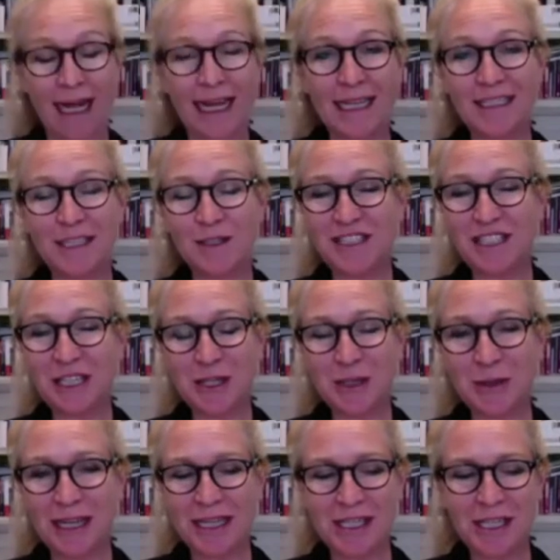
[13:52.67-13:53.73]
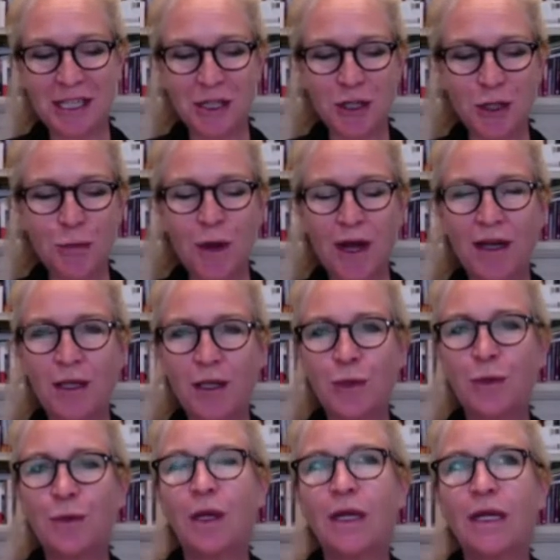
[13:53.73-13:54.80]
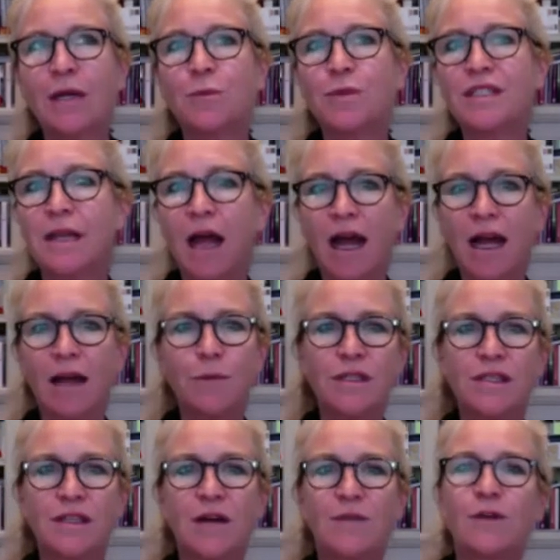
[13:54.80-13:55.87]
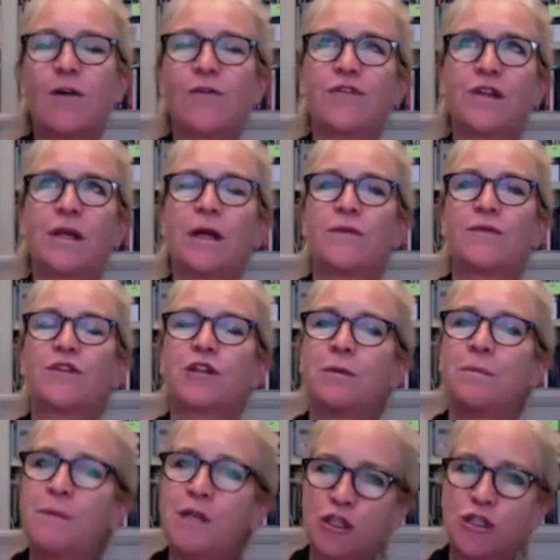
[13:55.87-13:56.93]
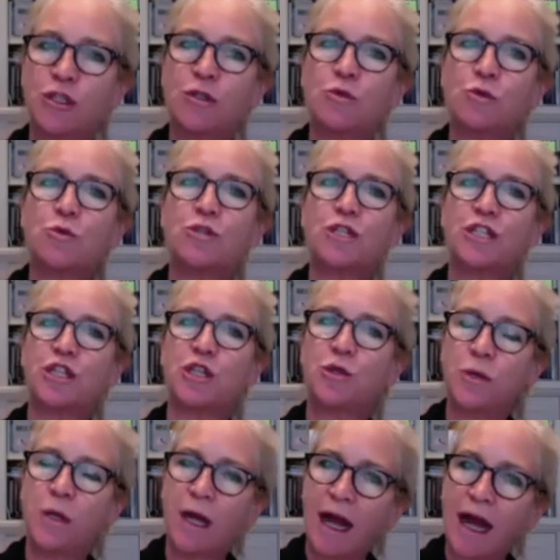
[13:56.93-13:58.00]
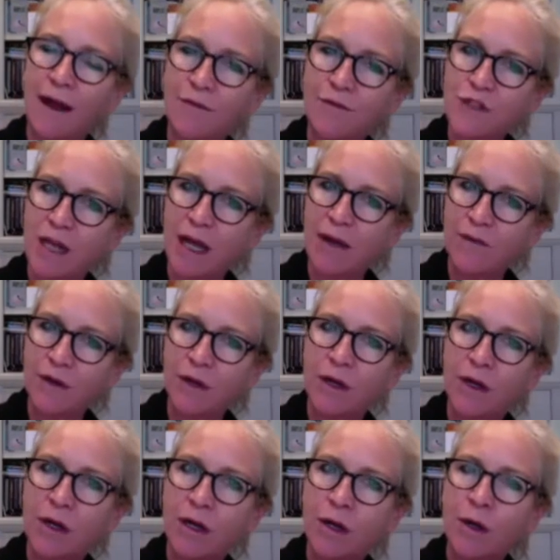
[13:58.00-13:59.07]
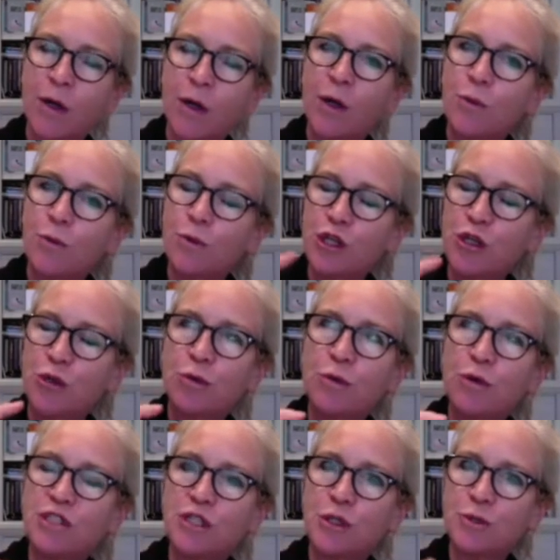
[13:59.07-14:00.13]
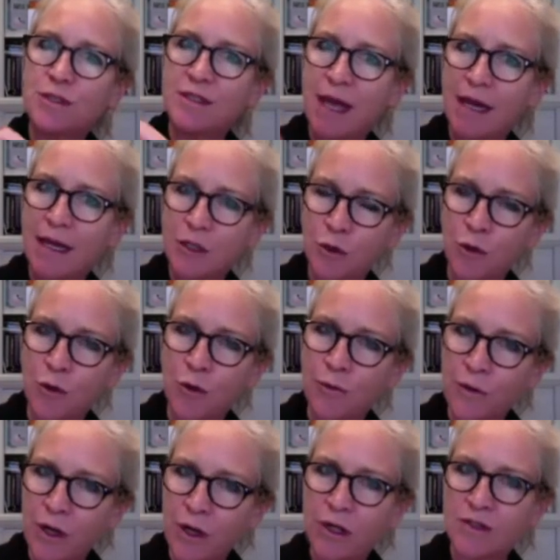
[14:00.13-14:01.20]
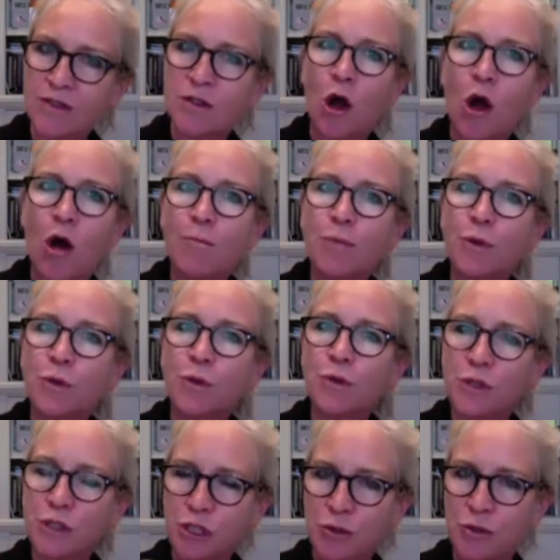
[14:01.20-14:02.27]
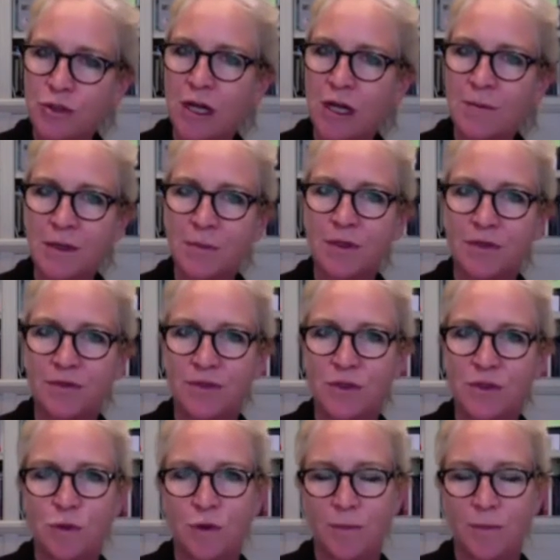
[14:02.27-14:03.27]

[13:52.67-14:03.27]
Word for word: And so, did you? Did you? When you was like was Love After Love commissioned, or did you have to have a? Were you? Did you sell it on a sample? Could you tell me a bit of the story